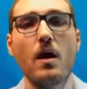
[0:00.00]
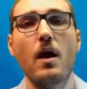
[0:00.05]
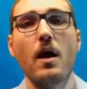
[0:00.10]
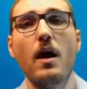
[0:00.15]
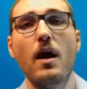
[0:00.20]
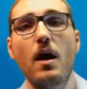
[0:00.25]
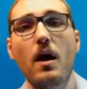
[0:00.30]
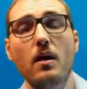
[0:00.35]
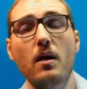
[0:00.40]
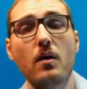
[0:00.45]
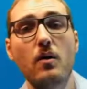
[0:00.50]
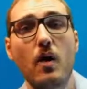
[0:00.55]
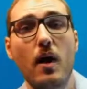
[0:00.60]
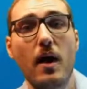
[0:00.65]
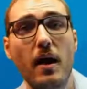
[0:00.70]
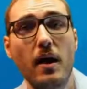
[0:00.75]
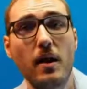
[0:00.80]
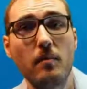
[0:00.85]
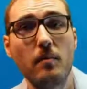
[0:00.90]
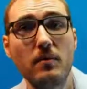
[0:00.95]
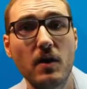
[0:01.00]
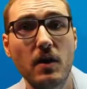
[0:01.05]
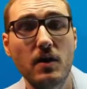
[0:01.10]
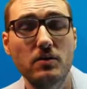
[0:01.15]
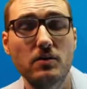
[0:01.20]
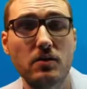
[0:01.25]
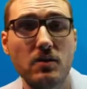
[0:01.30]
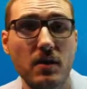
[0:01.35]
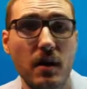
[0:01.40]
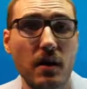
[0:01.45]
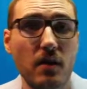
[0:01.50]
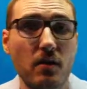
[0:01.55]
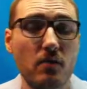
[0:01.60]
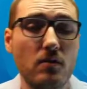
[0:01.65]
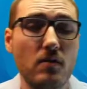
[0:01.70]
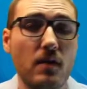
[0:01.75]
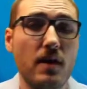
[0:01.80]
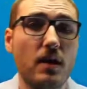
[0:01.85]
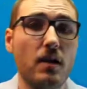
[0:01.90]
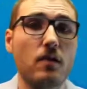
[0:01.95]
Hello, I'm Dr. Tyler
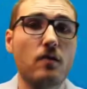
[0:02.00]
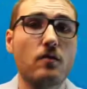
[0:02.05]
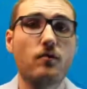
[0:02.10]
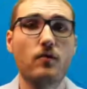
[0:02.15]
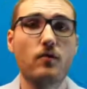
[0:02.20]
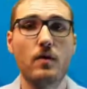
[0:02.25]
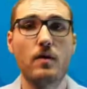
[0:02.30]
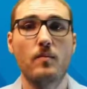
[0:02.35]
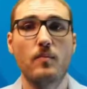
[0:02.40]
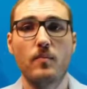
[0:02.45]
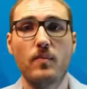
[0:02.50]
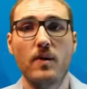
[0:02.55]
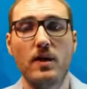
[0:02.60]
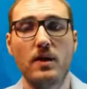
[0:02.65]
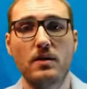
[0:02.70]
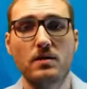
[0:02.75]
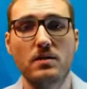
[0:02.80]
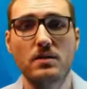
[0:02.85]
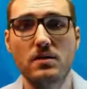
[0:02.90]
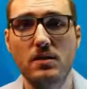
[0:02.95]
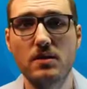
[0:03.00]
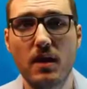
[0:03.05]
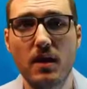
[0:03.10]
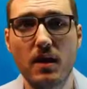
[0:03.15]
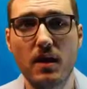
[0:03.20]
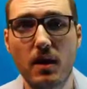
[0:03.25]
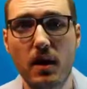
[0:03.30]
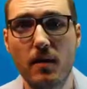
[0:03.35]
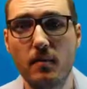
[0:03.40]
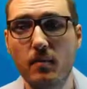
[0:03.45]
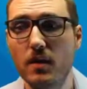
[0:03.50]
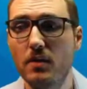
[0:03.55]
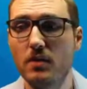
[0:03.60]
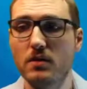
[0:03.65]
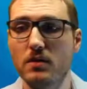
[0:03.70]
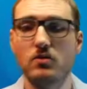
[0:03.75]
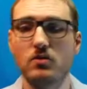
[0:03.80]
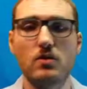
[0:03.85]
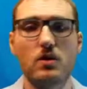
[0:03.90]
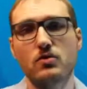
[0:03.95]
Dare from Penn State. I'm in
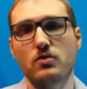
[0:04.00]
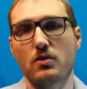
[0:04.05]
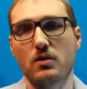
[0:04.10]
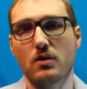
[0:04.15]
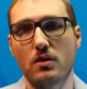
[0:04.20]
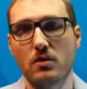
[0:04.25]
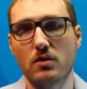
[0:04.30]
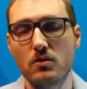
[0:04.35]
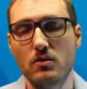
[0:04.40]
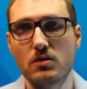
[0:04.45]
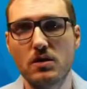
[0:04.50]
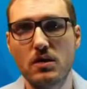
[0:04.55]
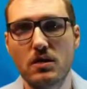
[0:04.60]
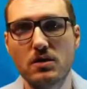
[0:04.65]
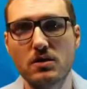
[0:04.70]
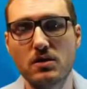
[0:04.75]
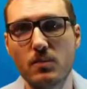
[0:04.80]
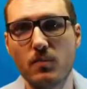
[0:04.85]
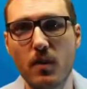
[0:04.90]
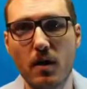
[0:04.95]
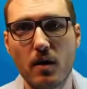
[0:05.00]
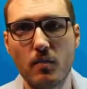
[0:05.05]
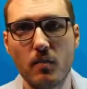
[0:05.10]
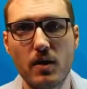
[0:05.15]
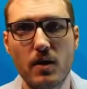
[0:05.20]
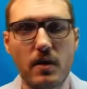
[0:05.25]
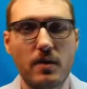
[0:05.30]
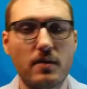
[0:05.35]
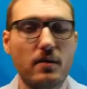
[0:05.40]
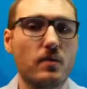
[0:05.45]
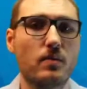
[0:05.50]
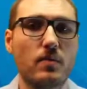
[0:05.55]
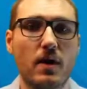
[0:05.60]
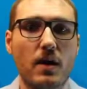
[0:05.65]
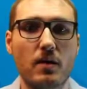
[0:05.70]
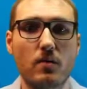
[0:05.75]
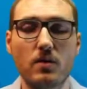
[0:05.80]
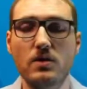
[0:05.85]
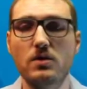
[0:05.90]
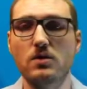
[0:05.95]
the Structural Acoustics Department at the
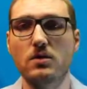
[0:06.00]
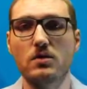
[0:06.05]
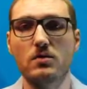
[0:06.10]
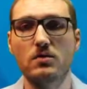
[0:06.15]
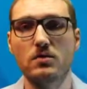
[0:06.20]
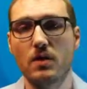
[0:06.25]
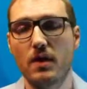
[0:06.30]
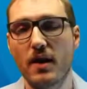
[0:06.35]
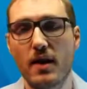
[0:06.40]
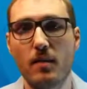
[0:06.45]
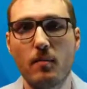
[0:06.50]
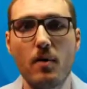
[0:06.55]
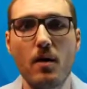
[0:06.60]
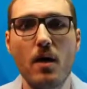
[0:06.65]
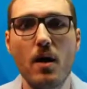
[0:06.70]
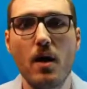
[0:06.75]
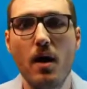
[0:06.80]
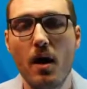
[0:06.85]
Applied Research Lab.